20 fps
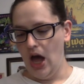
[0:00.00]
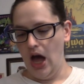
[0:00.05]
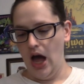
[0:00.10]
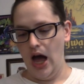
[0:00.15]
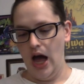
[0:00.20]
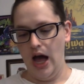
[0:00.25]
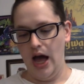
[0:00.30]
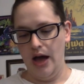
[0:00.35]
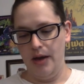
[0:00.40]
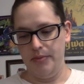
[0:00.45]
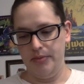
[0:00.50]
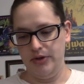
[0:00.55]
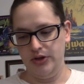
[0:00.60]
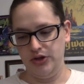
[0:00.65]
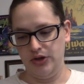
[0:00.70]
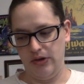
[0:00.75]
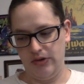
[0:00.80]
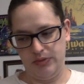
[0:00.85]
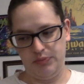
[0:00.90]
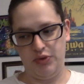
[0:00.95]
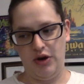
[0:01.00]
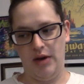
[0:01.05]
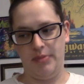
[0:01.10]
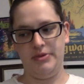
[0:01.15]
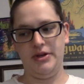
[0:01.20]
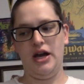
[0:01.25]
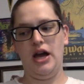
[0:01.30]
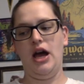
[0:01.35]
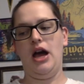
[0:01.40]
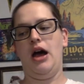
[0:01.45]
Um, so I was propped
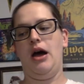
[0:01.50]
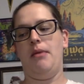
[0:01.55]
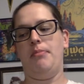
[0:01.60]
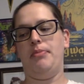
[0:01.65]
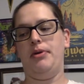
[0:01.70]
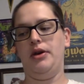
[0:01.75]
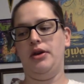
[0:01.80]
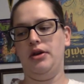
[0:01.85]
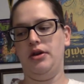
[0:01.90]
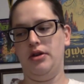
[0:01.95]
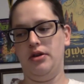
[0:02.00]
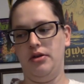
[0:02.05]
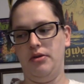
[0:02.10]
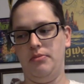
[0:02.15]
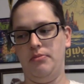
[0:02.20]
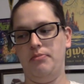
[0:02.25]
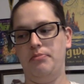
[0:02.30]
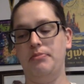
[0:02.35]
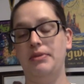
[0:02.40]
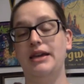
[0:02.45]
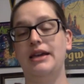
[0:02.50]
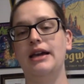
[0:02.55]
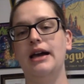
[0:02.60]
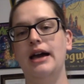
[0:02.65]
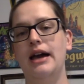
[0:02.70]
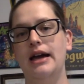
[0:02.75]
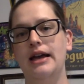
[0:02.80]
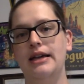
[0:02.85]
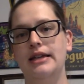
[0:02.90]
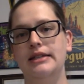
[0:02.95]
up
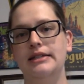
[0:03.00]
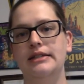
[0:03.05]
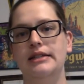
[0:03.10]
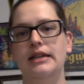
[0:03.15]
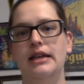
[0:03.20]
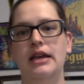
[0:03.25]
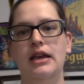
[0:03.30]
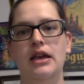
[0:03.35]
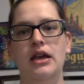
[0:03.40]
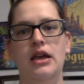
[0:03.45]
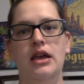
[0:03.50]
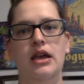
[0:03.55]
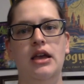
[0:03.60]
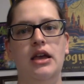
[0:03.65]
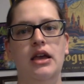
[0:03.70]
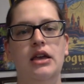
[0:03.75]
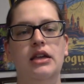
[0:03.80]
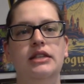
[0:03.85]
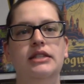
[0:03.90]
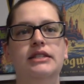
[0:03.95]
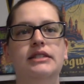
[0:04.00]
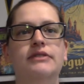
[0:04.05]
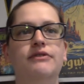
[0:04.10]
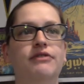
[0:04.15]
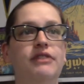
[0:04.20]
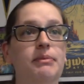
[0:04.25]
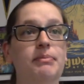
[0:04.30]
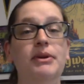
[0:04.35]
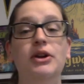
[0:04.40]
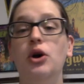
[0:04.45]
because
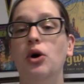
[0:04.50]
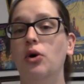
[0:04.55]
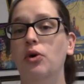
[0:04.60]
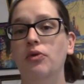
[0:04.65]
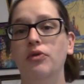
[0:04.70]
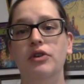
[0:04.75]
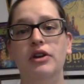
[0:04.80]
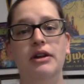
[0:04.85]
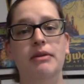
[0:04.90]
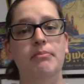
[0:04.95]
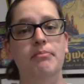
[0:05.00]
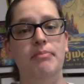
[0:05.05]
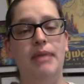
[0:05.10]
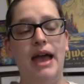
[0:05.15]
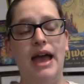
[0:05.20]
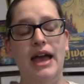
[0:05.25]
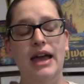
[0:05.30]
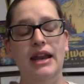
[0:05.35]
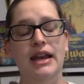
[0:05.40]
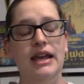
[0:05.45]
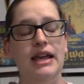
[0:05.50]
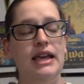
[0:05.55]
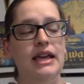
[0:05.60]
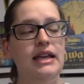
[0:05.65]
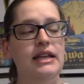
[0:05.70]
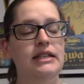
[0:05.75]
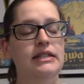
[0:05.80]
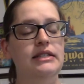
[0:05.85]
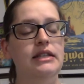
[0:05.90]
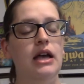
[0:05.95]
flipping over in bed
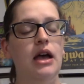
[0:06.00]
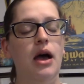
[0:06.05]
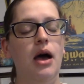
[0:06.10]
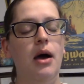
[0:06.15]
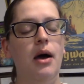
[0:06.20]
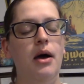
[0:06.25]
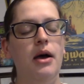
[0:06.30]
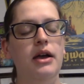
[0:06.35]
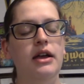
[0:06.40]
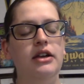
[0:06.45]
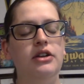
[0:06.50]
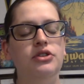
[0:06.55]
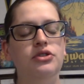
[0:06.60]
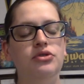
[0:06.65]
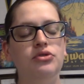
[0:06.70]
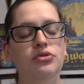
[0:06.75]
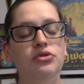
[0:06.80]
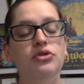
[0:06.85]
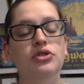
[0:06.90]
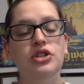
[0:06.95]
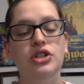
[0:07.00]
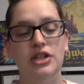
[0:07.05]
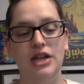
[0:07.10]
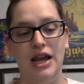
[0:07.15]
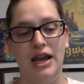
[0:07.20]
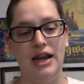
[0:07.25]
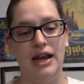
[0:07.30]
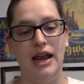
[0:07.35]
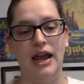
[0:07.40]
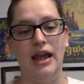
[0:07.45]
is
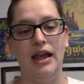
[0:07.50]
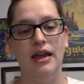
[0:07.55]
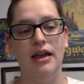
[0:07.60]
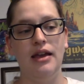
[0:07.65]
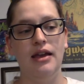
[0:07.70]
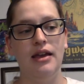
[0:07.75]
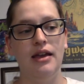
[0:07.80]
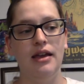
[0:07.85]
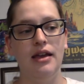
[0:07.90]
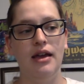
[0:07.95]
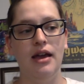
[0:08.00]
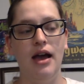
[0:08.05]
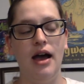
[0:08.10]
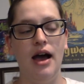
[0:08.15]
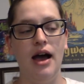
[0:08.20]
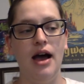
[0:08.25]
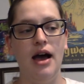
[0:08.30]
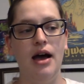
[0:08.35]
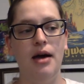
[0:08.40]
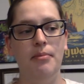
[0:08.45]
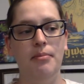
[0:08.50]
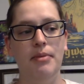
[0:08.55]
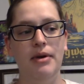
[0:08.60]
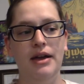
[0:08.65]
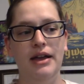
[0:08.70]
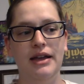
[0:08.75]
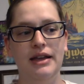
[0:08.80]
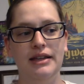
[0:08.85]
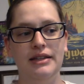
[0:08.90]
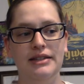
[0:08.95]
excruciating. Um,
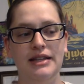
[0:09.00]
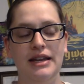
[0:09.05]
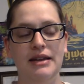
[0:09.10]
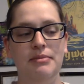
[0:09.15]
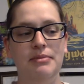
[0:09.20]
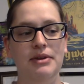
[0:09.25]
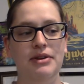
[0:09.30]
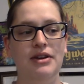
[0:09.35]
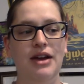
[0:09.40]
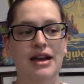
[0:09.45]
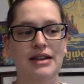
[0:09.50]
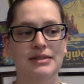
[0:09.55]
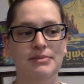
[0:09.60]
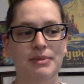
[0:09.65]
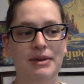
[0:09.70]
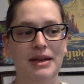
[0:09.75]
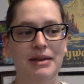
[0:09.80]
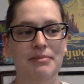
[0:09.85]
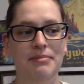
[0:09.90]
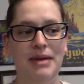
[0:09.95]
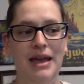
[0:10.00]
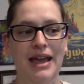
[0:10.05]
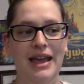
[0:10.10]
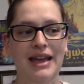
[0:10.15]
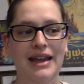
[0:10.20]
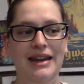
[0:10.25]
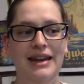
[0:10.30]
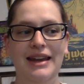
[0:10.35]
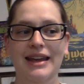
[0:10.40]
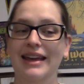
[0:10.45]
sending me grasping in
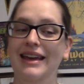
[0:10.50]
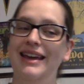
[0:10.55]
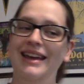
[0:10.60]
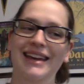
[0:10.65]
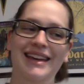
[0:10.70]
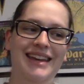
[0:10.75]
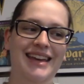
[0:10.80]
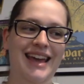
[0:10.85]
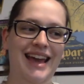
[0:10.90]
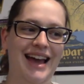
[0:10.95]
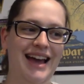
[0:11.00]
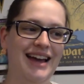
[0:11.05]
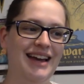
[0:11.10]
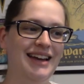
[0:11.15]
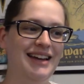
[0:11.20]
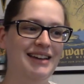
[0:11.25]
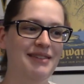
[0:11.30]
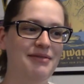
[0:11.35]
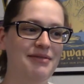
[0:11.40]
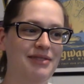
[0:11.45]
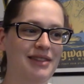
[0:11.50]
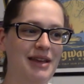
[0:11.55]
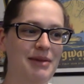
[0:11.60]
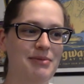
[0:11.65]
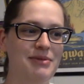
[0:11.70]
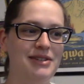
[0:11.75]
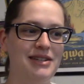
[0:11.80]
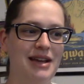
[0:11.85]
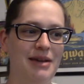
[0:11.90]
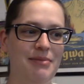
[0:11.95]
pain. Yeah,
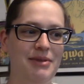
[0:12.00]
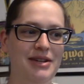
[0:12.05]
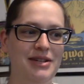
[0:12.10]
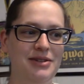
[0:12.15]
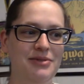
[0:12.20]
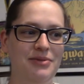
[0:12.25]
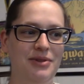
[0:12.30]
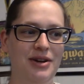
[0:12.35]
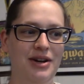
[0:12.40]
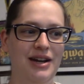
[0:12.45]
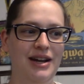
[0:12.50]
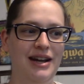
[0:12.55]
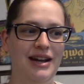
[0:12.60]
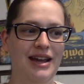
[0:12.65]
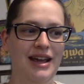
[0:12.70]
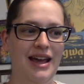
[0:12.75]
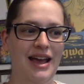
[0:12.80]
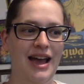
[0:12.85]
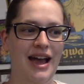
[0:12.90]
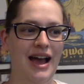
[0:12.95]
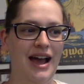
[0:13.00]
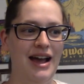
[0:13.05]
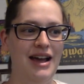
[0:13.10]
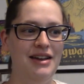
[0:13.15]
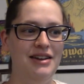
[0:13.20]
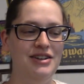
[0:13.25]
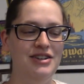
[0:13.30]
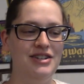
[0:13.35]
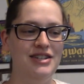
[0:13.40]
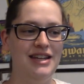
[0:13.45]
labor's coming, don't worry. I
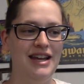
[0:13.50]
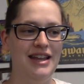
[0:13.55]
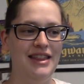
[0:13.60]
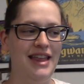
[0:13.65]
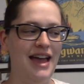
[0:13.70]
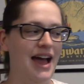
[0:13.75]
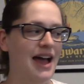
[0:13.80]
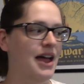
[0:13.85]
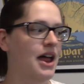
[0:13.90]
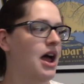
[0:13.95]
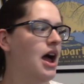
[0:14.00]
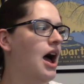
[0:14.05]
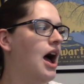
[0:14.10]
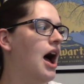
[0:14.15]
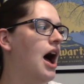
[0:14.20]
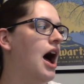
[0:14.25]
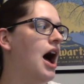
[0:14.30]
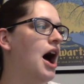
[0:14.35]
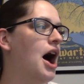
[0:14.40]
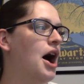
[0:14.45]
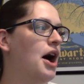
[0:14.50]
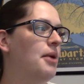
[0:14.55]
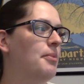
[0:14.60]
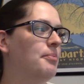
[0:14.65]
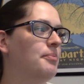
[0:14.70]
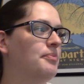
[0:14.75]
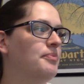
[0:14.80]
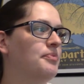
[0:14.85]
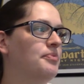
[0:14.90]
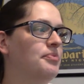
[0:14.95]
understand that.
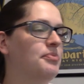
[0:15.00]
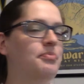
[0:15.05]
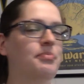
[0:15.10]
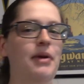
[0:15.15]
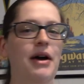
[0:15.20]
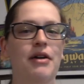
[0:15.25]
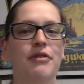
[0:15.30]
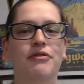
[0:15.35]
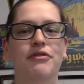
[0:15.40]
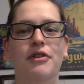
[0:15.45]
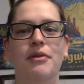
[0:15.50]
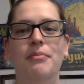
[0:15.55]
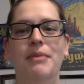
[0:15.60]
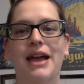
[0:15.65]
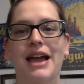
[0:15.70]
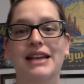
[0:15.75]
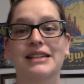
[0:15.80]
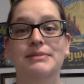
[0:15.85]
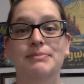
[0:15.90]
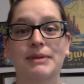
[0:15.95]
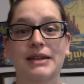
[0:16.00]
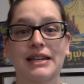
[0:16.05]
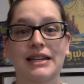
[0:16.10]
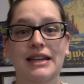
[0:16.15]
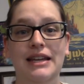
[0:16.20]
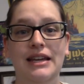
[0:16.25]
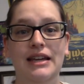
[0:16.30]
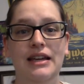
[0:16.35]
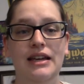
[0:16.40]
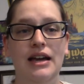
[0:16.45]
Um, but from my
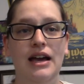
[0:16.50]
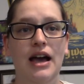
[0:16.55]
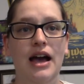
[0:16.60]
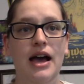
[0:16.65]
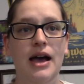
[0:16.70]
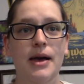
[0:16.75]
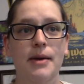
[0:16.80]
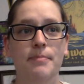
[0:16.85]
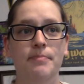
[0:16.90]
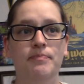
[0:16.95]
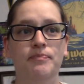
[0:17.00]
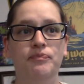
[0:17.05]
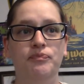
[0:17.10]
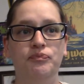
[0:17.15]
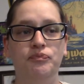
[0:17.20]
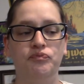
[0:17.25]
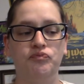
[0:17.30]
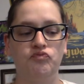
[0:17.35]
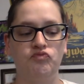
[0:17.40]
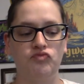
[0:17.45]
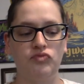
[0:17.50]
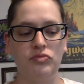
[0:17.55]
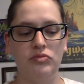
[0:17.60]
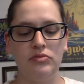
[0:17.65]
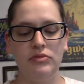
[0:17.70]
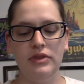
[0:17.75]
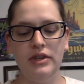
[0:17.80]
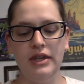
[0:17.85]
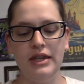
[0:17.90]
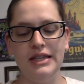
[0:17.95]
SPD, um,
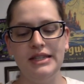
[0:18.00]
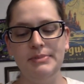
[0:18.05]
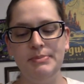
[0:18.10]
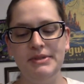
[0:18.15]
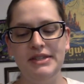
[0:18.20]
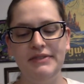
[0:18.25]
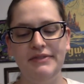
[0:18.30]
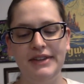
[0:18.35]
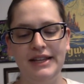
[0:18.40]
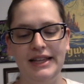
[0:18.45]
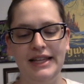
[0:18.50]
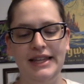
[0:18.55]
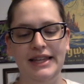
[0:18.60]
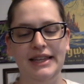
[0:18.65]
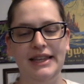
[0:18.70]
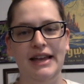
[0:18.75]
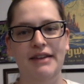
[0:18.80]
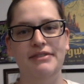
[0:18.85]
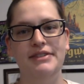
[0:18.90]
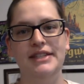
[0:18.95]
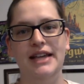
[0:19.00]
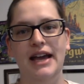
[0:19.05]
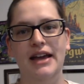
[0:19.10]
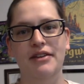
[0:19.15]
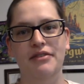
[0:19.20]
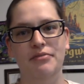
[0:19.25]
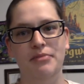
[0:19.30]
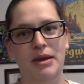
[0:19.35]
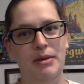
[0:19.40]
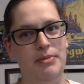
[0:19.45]
specifically the left side
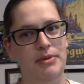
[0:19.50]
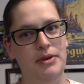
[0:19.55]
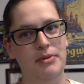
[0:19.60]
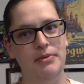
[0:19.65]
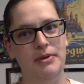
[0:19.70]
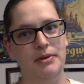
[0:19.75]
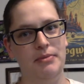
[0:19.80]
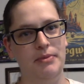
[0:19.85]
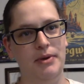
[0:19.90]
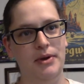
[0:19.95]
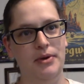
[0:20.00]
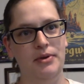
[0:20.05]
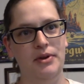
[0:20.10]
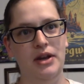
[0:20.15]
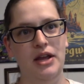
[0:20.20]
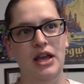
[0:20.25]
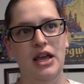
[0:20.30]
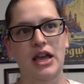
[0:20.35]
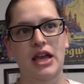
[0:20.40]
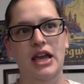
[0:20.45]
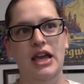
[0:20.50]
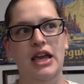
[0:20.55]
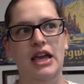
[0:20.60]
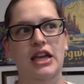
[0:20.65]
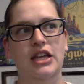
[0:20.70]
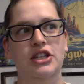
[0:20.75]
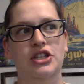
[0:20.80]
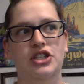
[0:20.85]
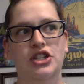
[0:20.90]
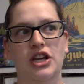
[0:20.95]
of my pubic bone,
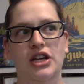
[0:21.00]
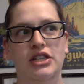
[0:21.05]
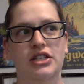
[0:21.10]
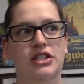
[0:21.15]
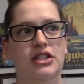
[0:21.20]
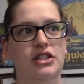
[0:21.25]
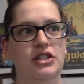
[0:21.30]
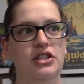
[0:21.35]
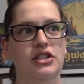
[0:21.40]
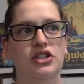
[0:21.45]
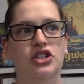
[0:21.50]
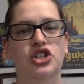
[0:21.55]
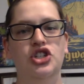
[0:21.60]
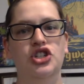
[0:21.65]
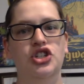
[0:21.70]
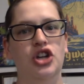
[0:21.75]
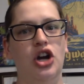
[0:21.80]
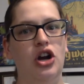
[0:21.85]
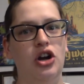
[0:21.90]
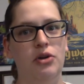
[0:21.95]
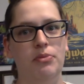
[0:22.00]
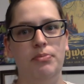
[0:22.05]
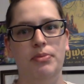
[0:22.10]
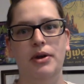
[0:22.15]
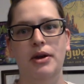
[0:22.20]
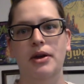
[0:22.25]
is just sharp